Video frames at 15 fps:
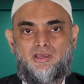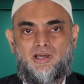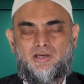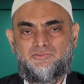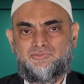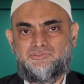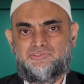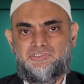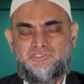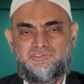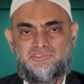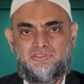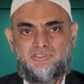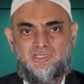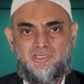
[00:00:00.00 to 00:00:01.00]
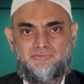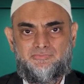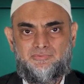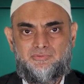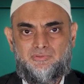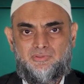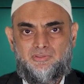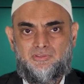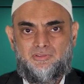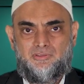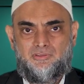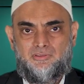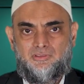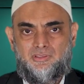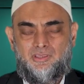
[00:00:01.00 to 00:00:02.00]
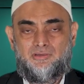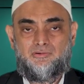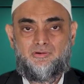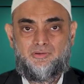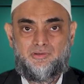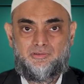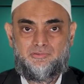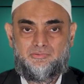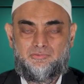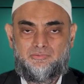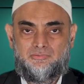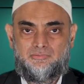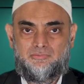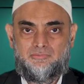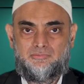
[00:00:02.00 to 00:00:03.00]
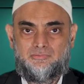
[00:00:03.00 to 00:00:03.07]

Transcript: how to change your life according to